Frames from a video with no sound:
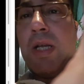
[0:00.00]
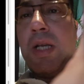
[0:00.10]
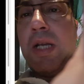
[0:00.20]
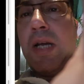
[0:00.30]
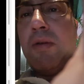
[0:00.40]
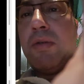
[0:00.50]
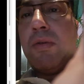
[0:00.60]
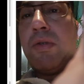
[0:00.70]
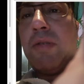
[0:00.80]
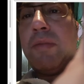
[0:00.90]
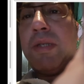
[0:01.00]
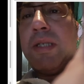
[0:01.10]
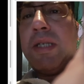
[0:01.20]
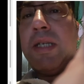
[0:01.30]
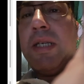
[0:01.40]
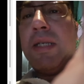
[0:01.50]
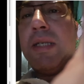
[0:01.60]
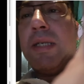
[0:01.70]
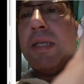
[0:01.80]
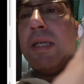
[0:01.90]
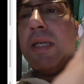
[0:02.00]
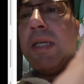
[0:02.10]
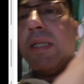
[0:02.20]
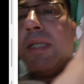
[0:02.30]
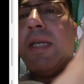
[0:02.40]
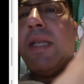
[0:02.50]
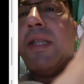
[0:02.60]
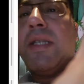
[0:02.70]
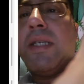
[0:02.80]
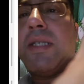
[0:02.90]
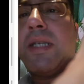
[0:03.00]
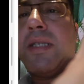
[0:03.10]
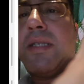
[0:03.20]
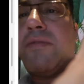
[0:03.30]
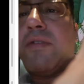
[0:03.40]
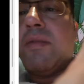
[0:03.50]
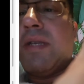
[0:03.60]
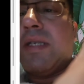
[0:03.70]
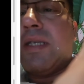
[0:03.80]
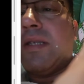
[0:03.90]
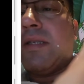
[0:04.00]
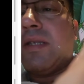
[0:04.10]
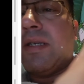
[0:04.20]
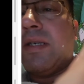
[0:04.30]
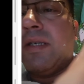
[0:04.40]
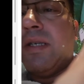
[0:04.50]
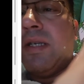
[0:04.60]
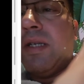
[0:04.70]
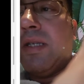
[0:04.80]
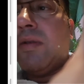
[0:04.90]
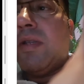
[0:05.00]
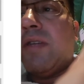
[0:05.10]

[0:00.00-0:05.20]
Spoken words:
How to determine C? C is the distance from the center to the